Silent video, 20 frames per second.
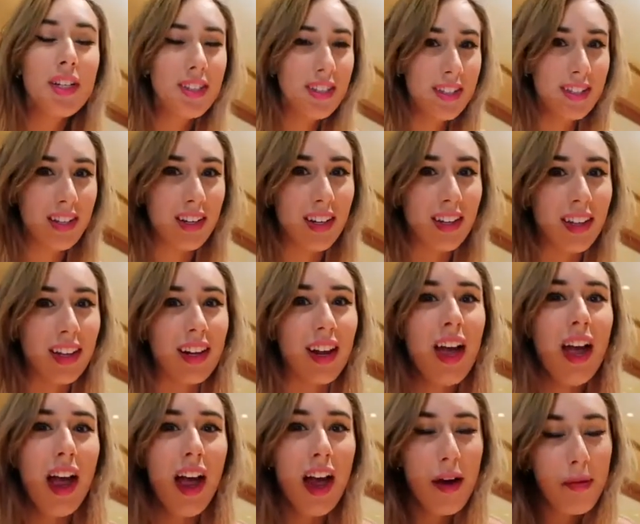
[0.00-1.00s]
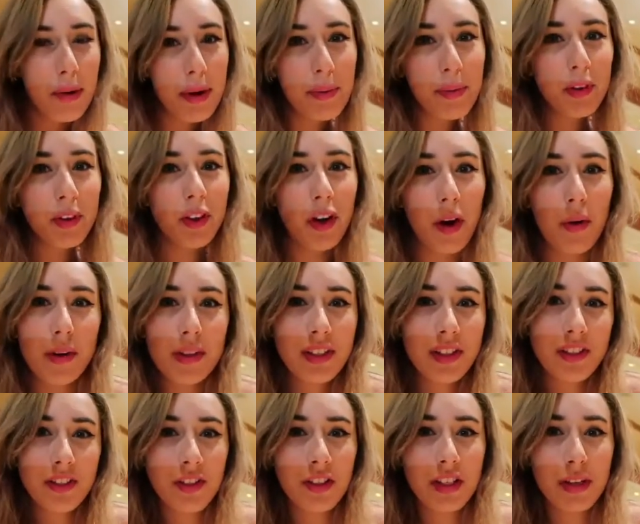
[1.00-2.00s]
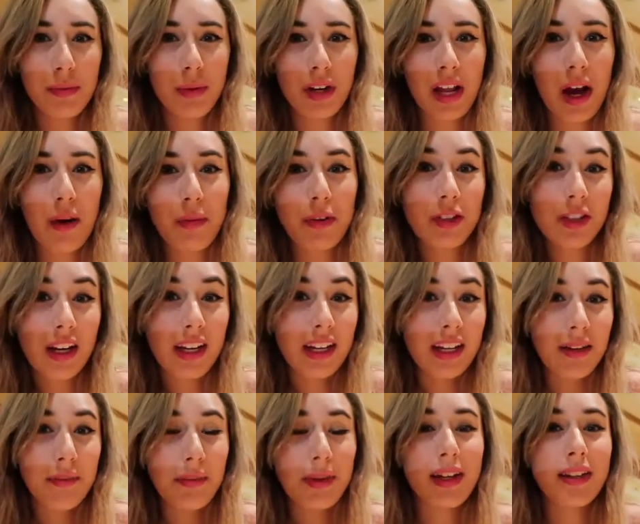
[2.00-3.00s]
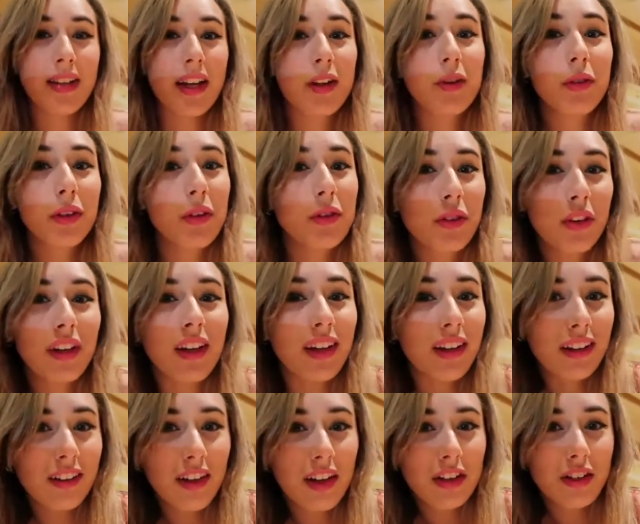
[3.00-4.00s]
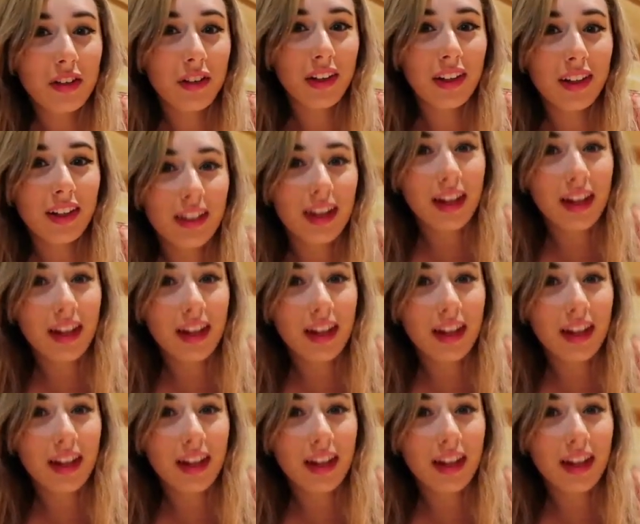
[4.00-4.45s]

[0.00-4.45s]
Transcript: he says anything, people are always concerned about how much I eat because I don't usually eat a lot during the